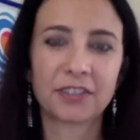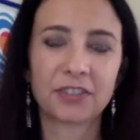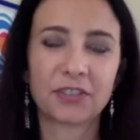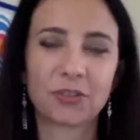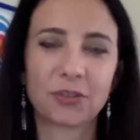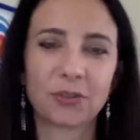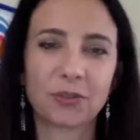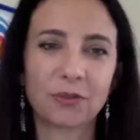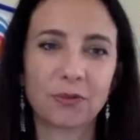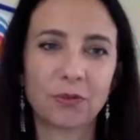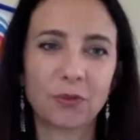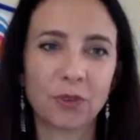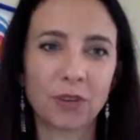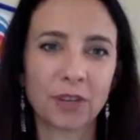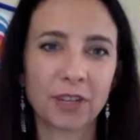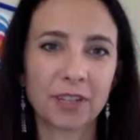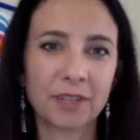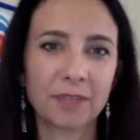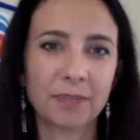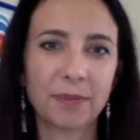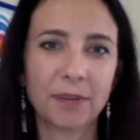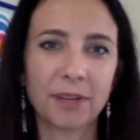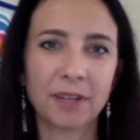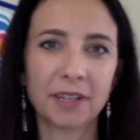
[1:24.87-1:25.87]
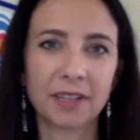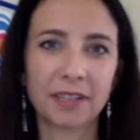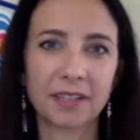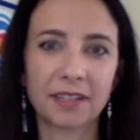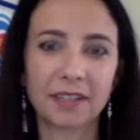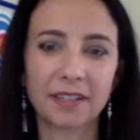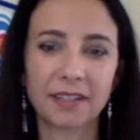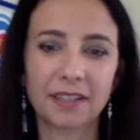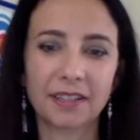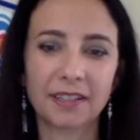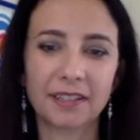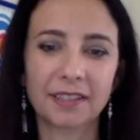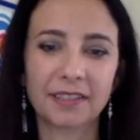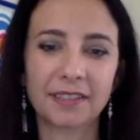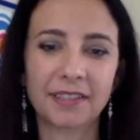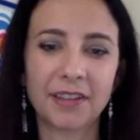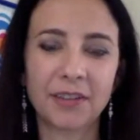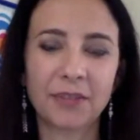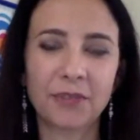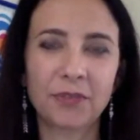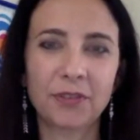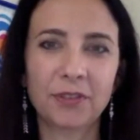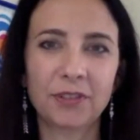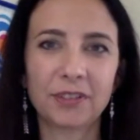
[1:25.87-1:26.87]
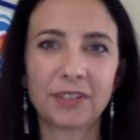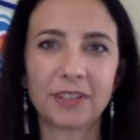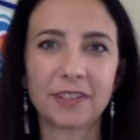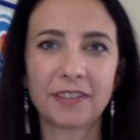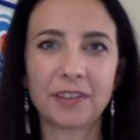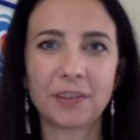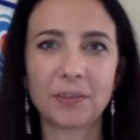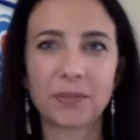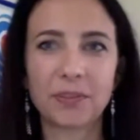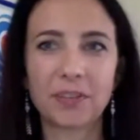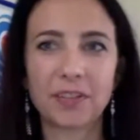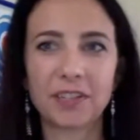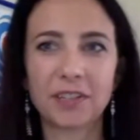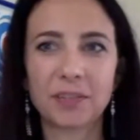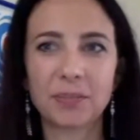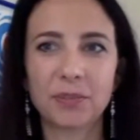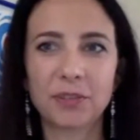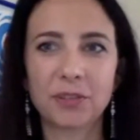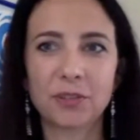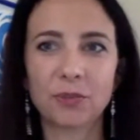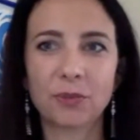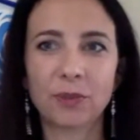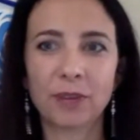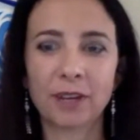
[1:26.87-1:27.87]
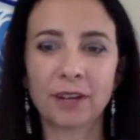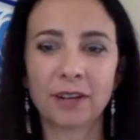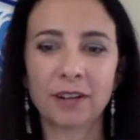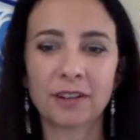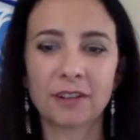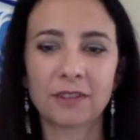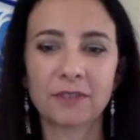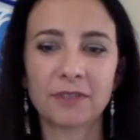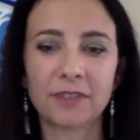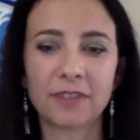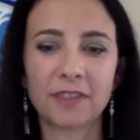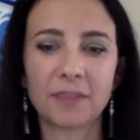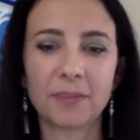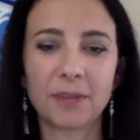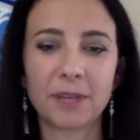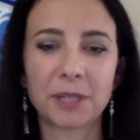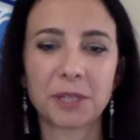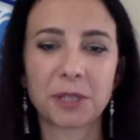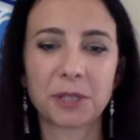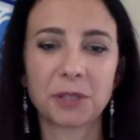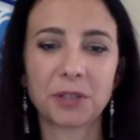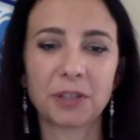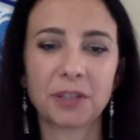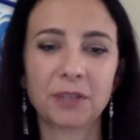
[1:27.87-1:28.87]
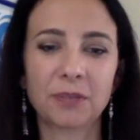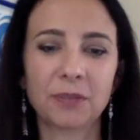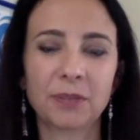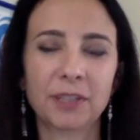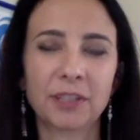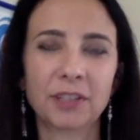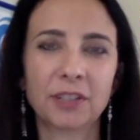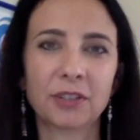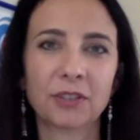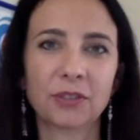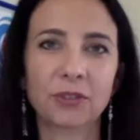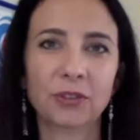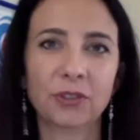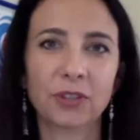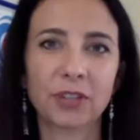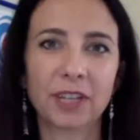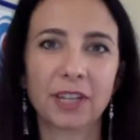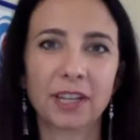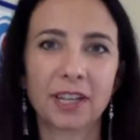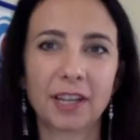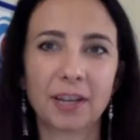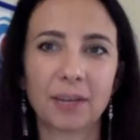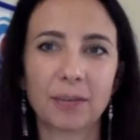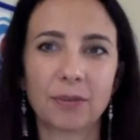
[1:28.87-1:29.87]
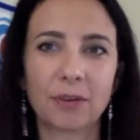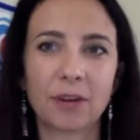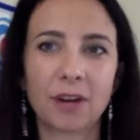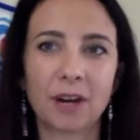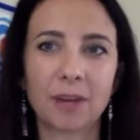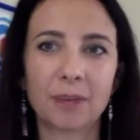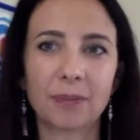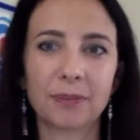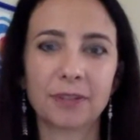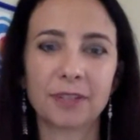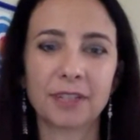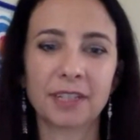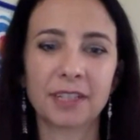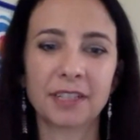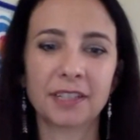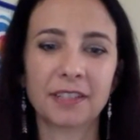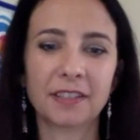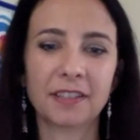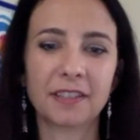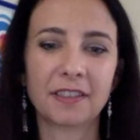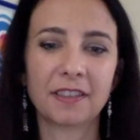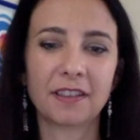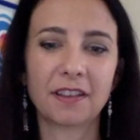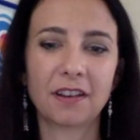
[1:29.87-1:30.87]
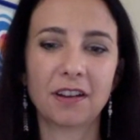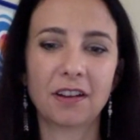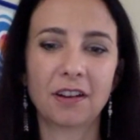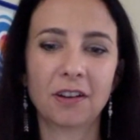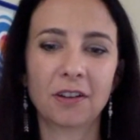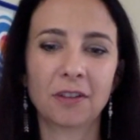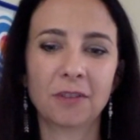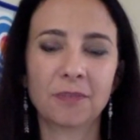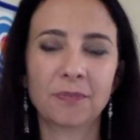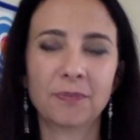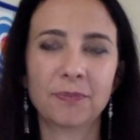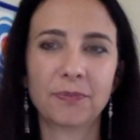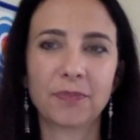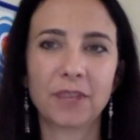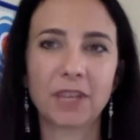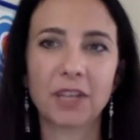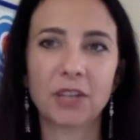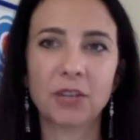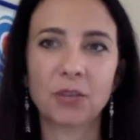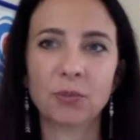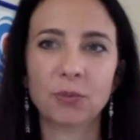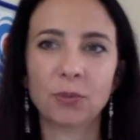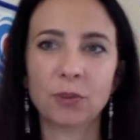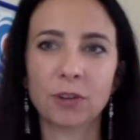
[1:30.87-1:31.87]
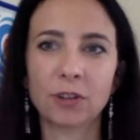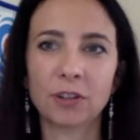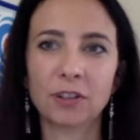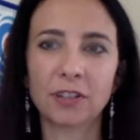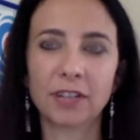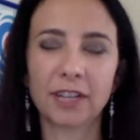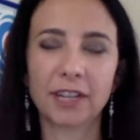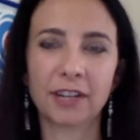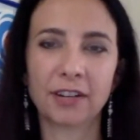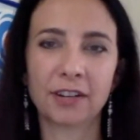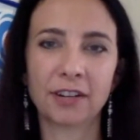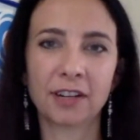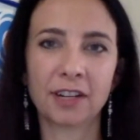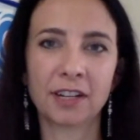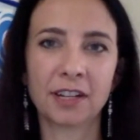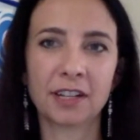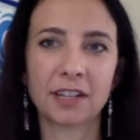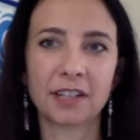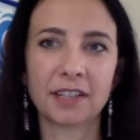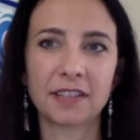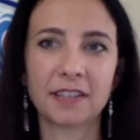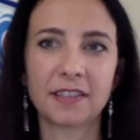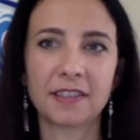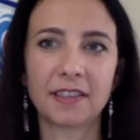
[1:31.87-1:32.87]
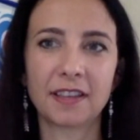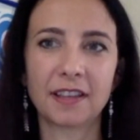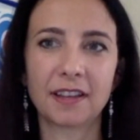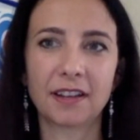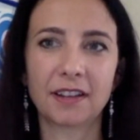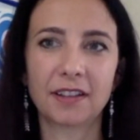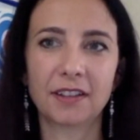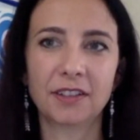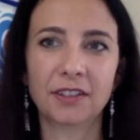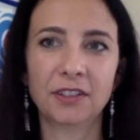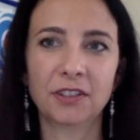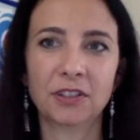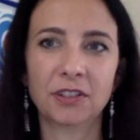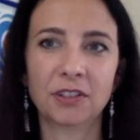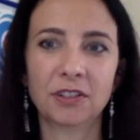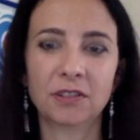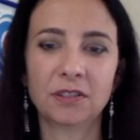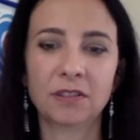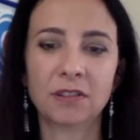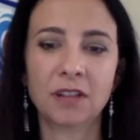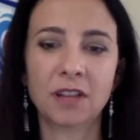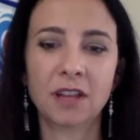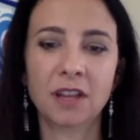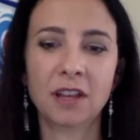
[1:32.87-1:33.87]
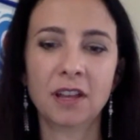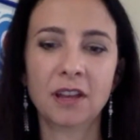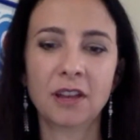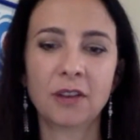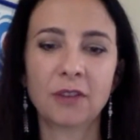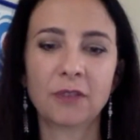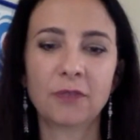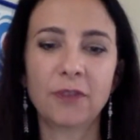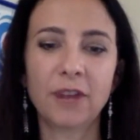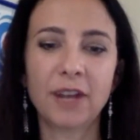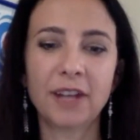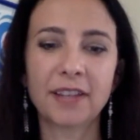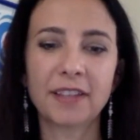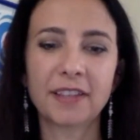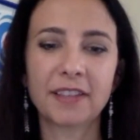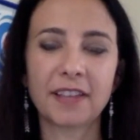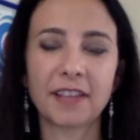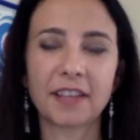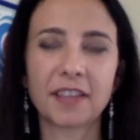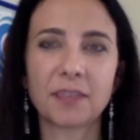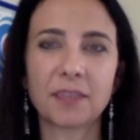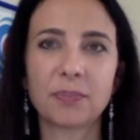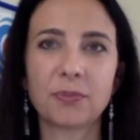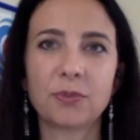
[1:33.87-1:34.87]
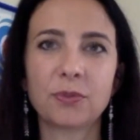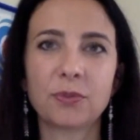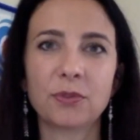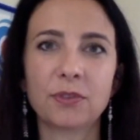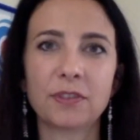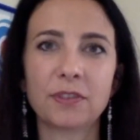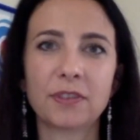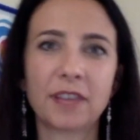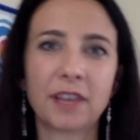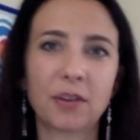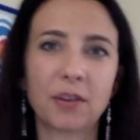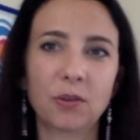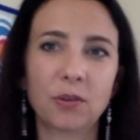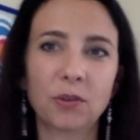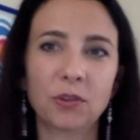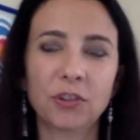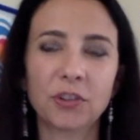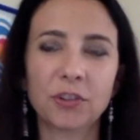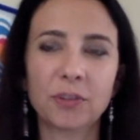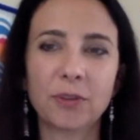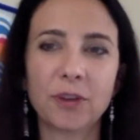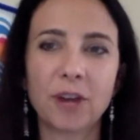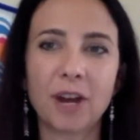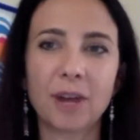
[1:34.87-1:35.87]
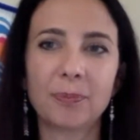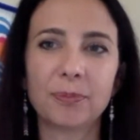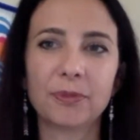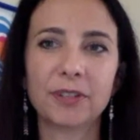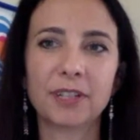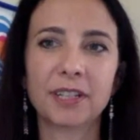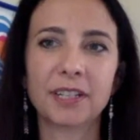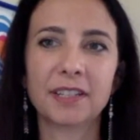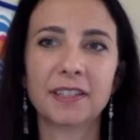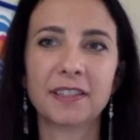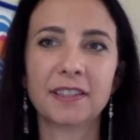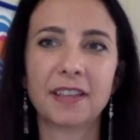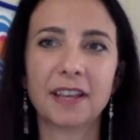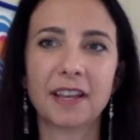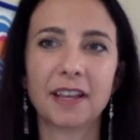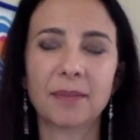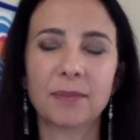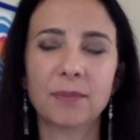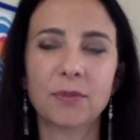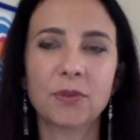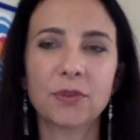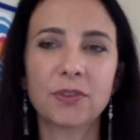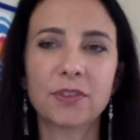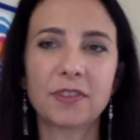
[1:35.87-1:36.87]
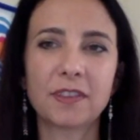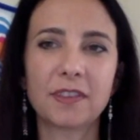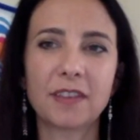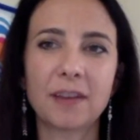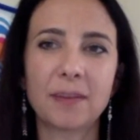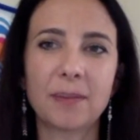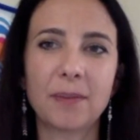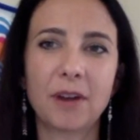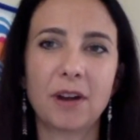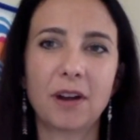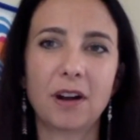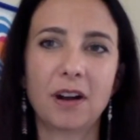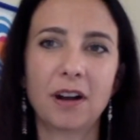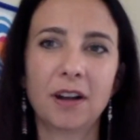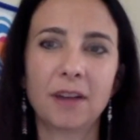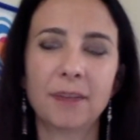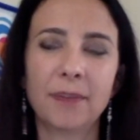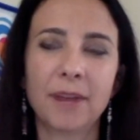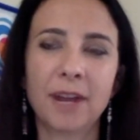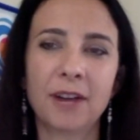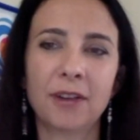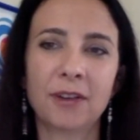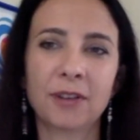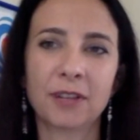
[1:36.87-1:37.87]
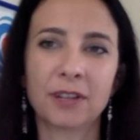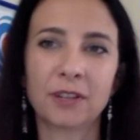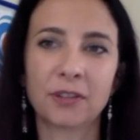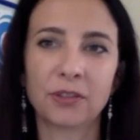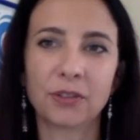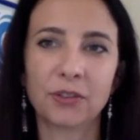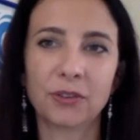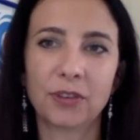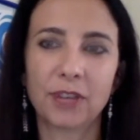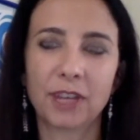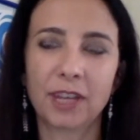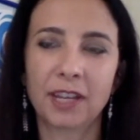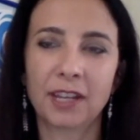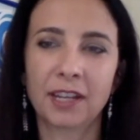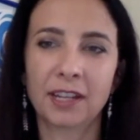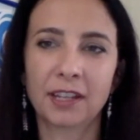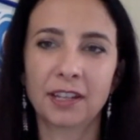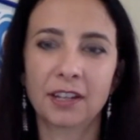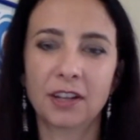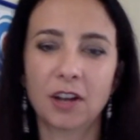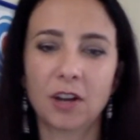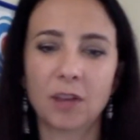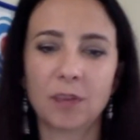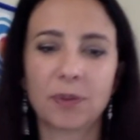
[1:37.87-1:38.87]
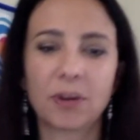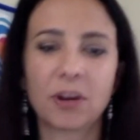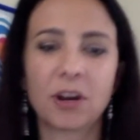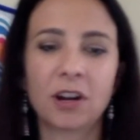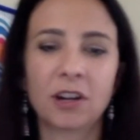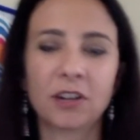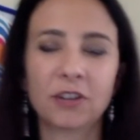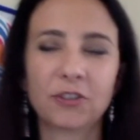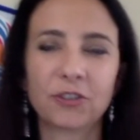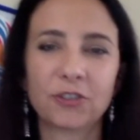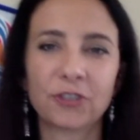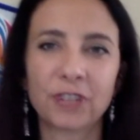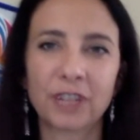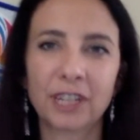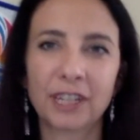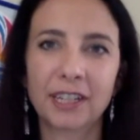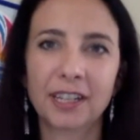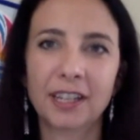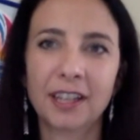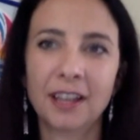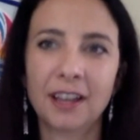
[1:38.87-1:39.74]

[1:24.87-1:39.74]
to avoid, but definitely something to be aware of, especially when you're looking at properties in rural areas. You'll find cesspools at older properties, and most of them on Maui are located upcountry.